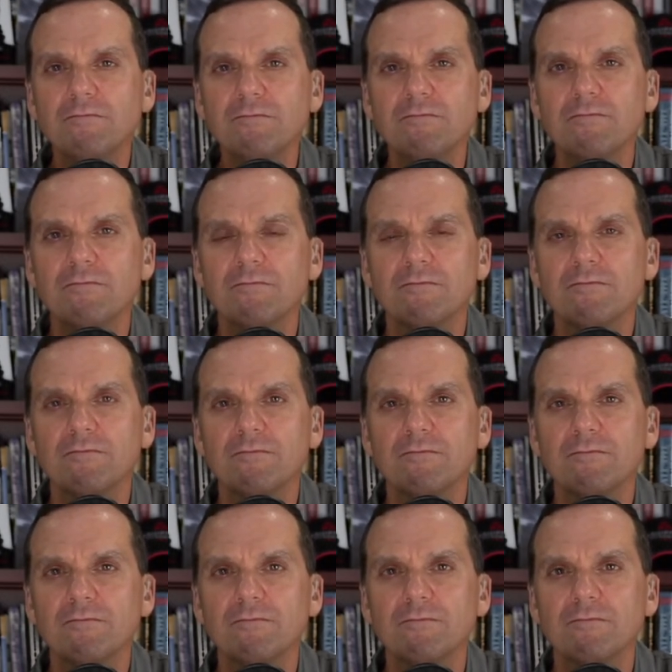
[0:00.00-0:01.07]

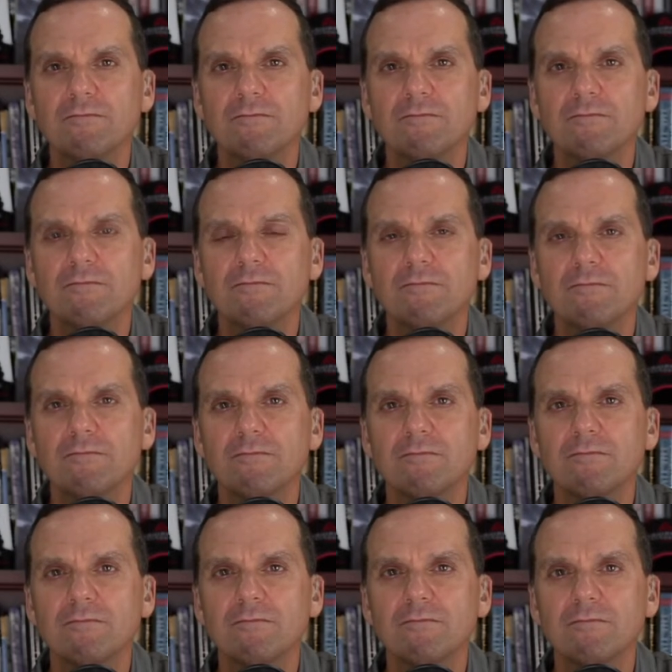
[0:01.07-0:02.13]

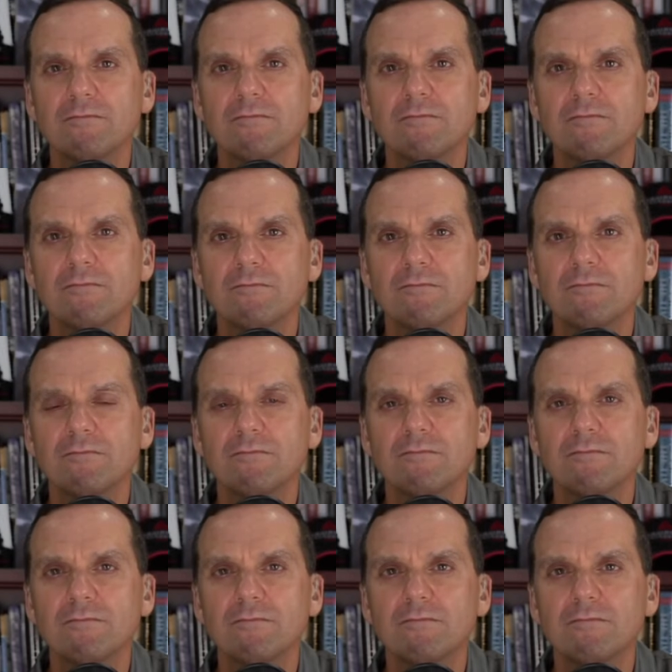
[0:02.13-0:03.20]

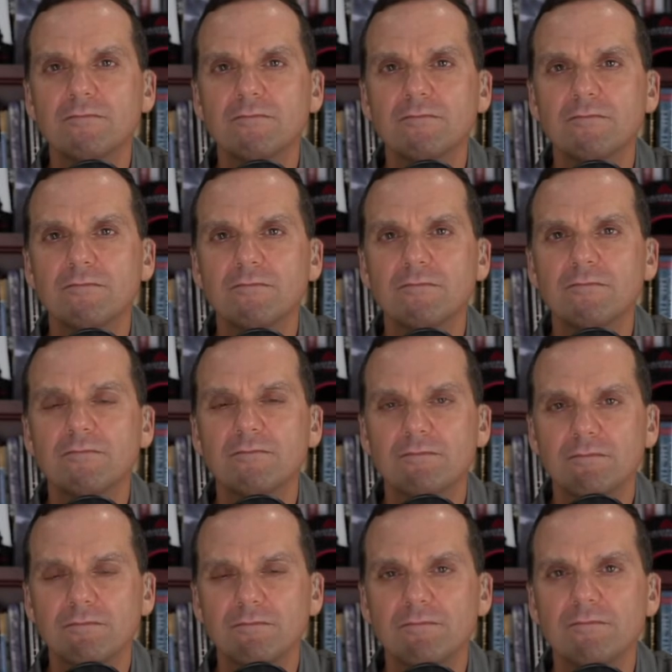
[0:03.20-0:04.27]

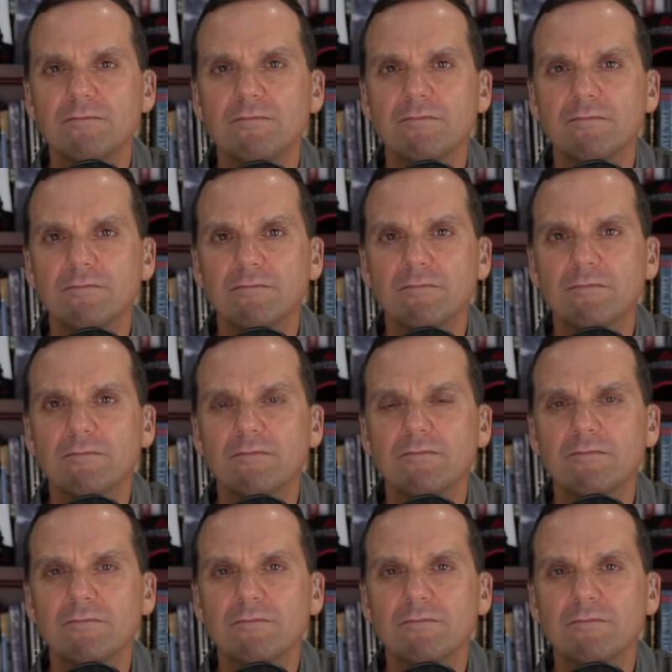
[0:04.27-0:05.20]
The person shown says nothing.